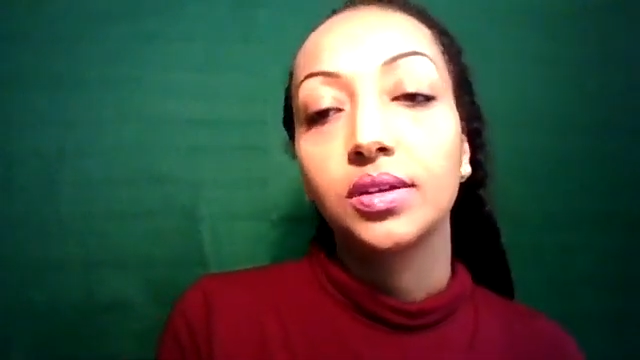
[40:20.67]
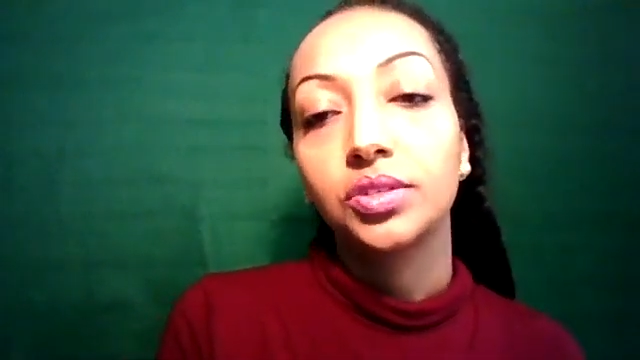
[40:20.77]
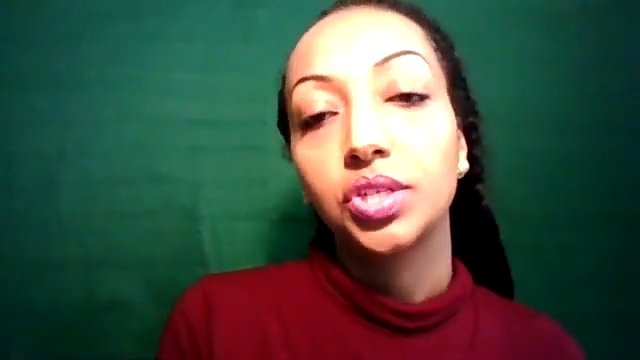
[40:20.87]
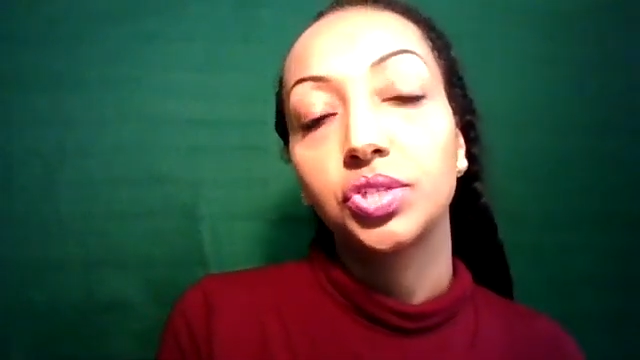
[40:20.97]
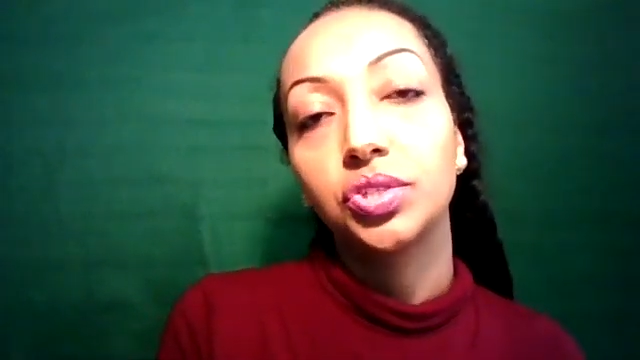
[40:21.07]

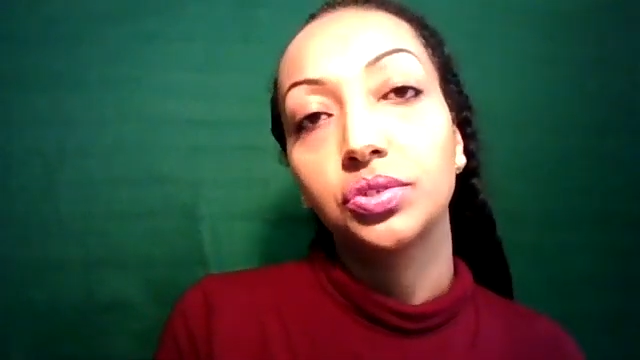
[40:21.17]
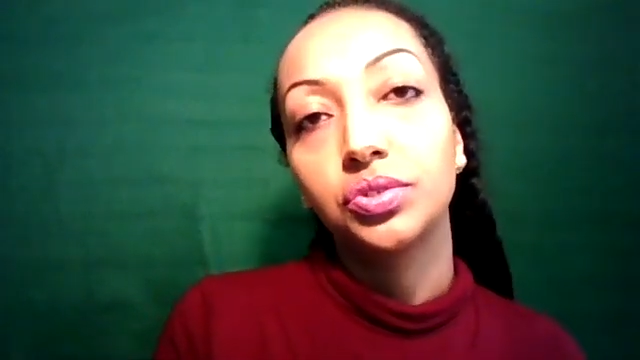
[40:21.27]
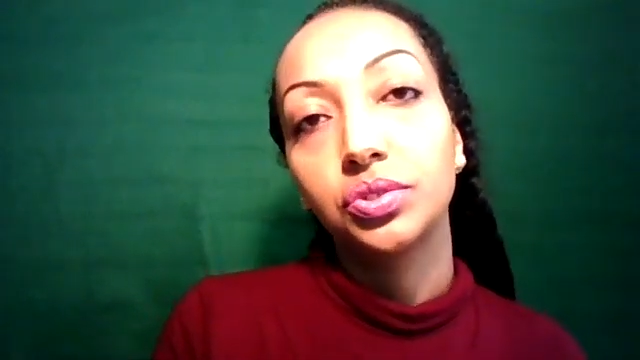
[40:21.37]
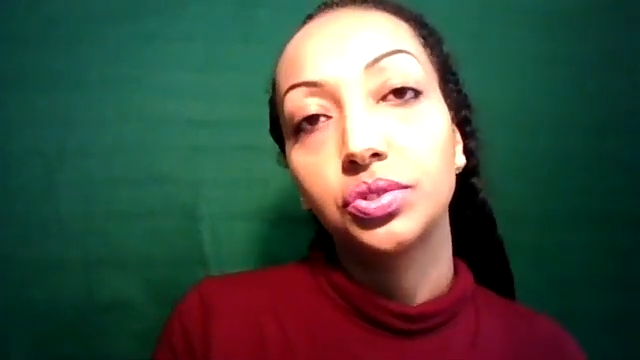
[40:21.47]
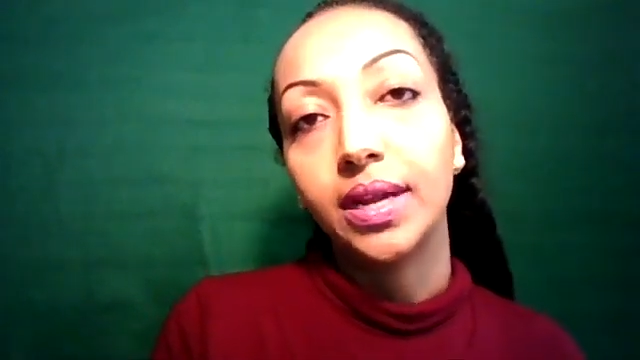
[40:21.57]
to
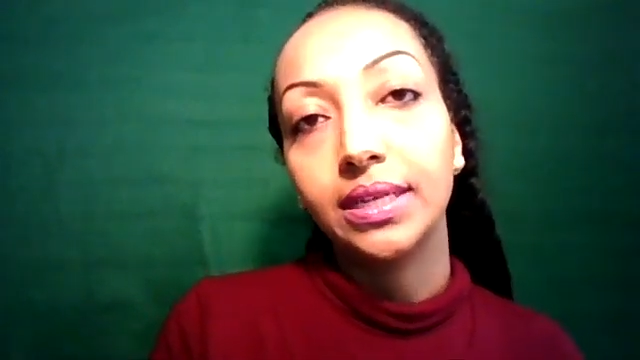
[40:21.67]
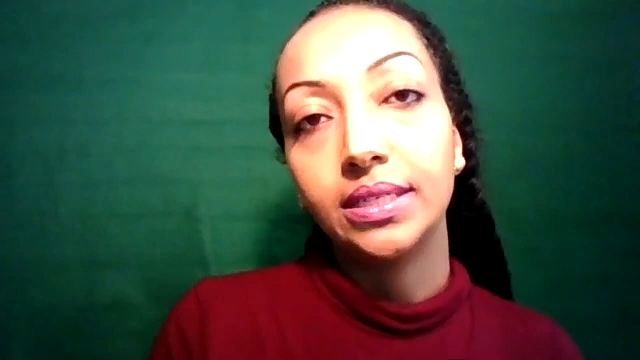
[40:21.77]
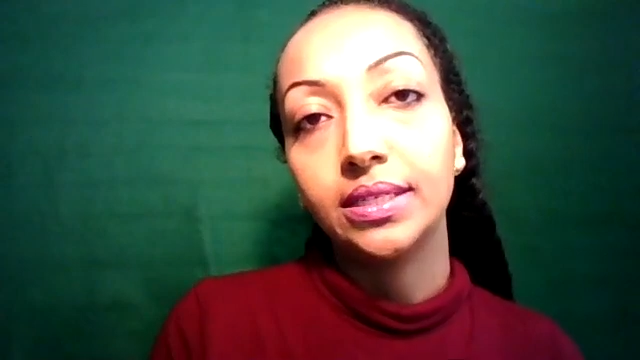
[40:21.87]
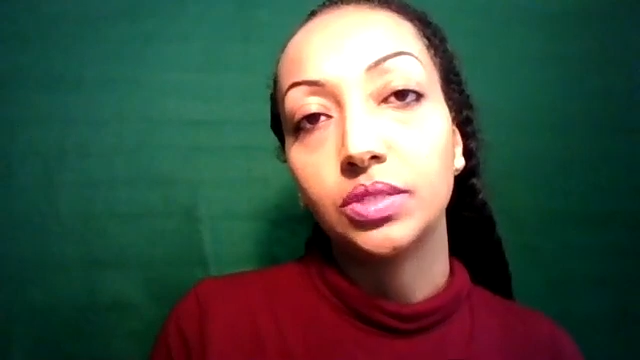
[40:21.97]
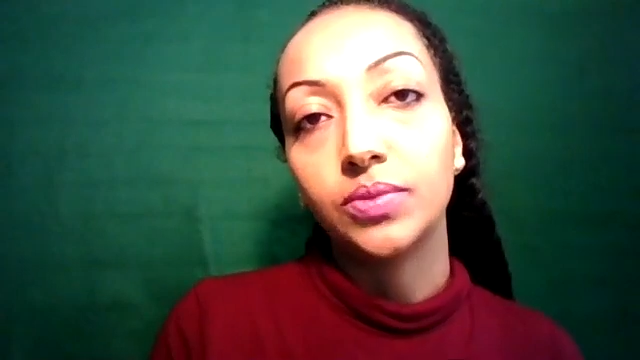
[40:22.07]
introduce new
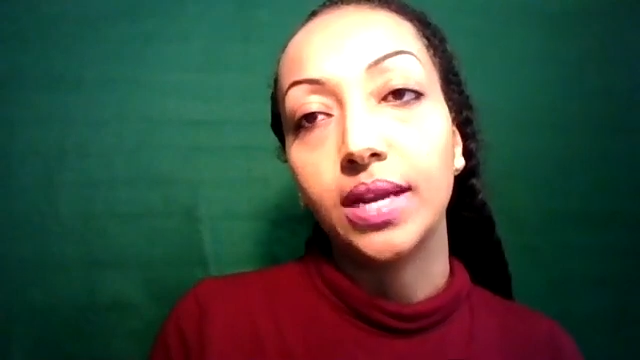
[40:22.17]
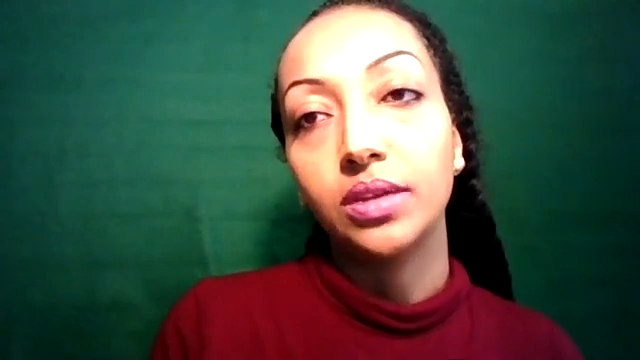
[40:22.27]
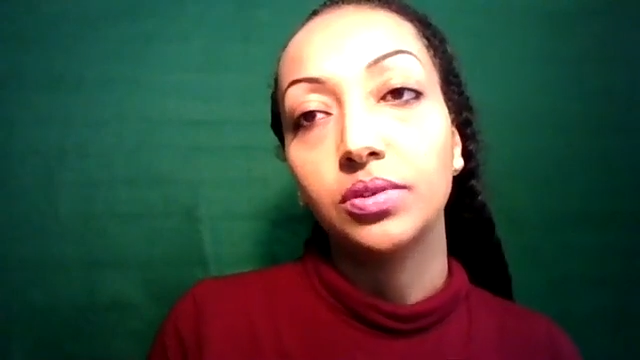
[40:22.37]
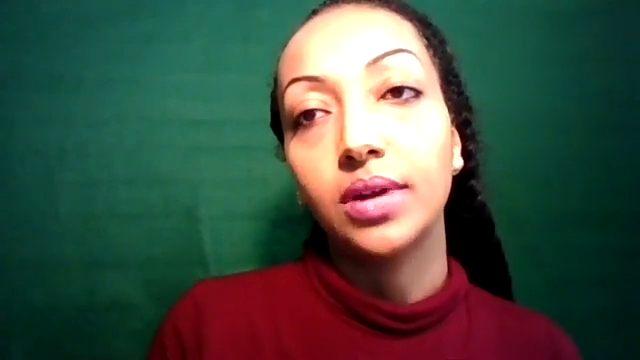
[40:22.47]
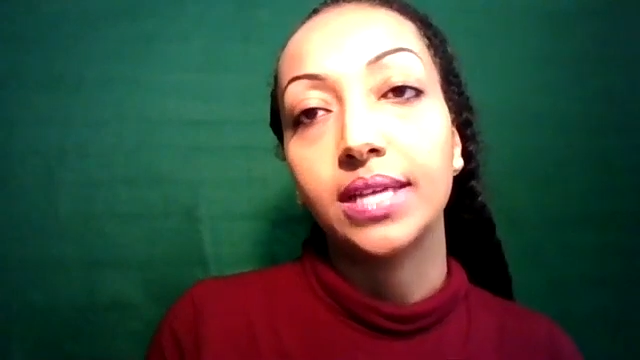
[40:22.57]
ideas, right?
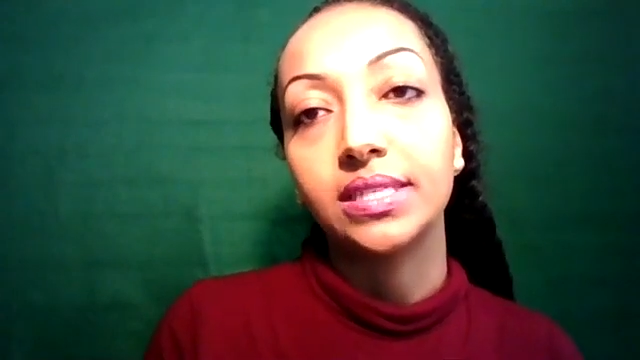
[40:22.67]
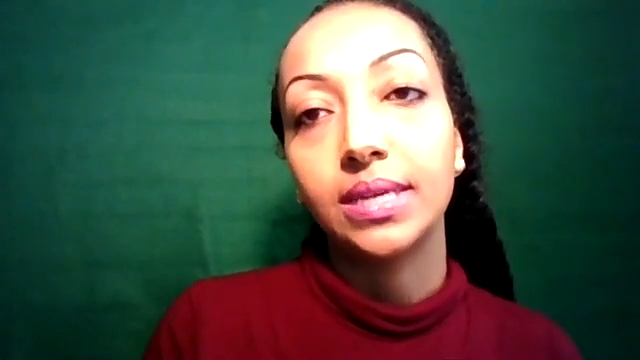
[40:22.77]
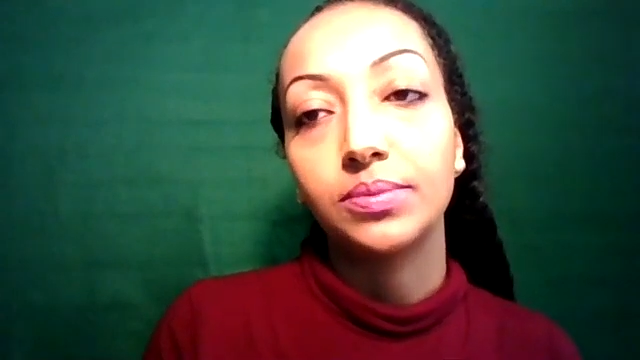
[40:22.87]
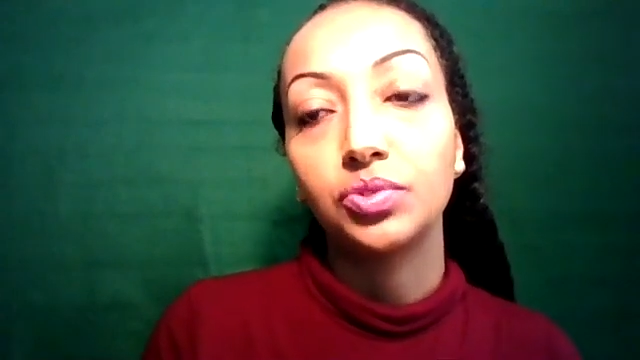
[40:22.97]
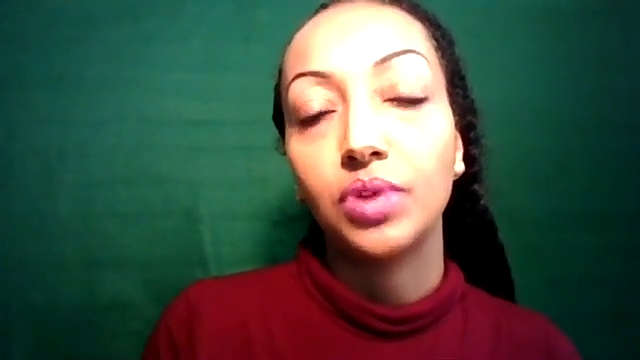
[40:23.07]
New
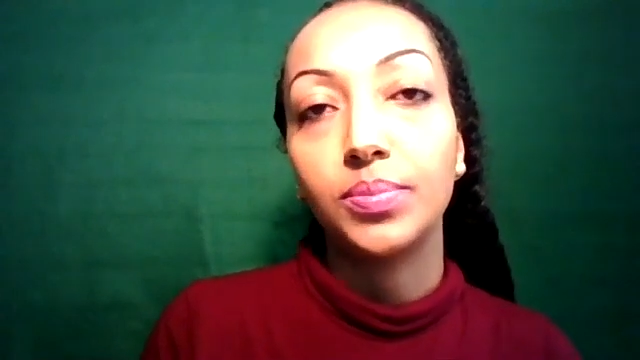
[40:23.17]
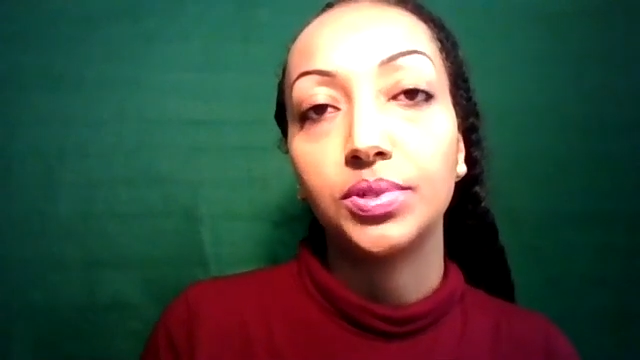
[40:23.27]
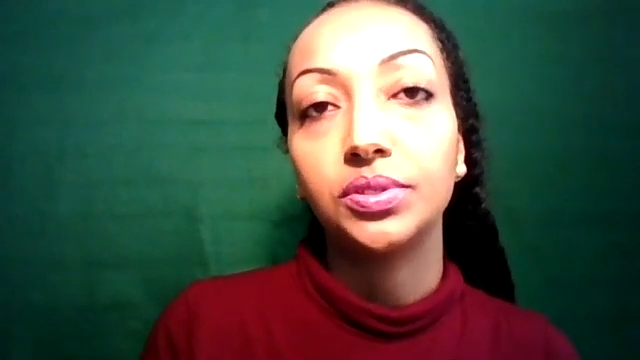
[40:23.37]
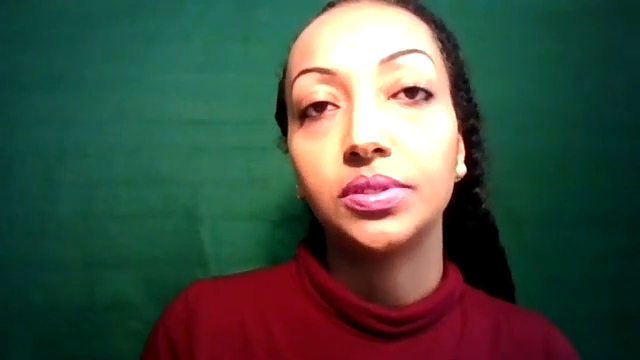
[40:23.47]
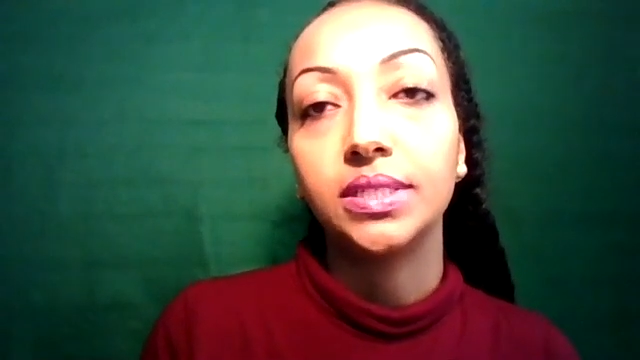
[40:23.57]
concepts, new
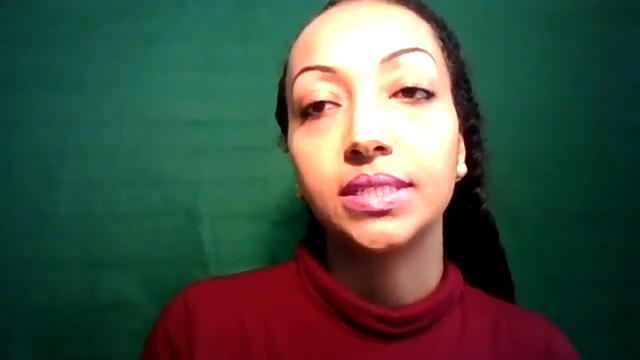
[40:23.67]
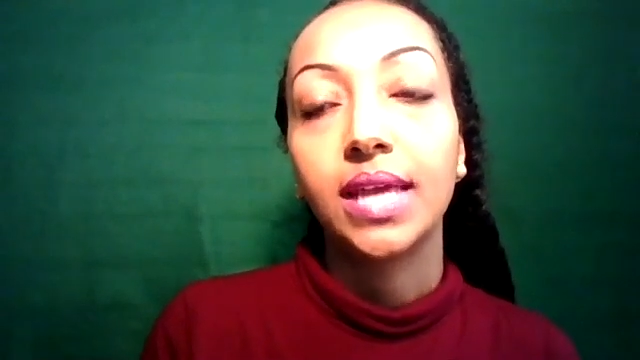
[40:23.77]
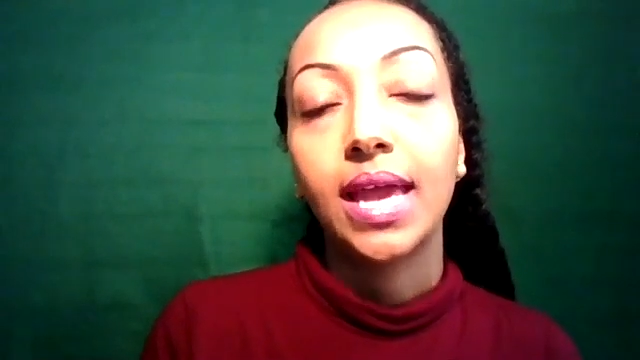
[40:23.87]
opportunities.